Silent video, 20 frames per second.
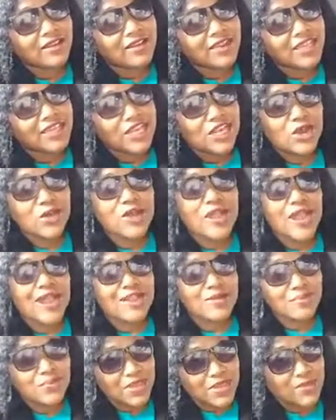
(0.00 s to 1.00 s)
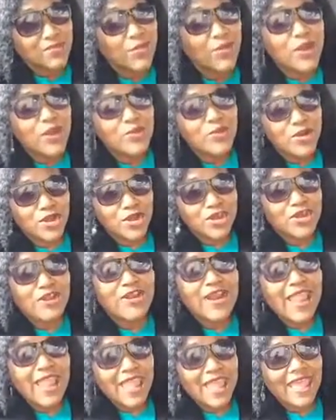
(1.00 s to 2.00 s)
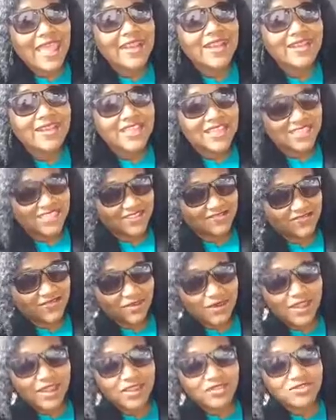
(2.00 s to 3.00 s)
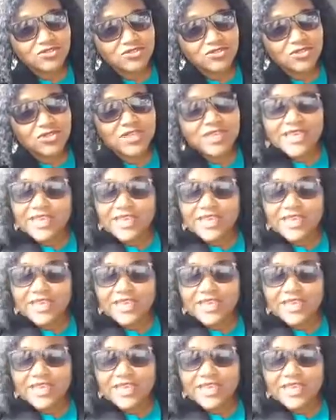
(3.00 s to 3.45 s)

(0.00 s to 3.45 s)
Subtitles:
you know, kind of pinpoint where you're at. Is it financial?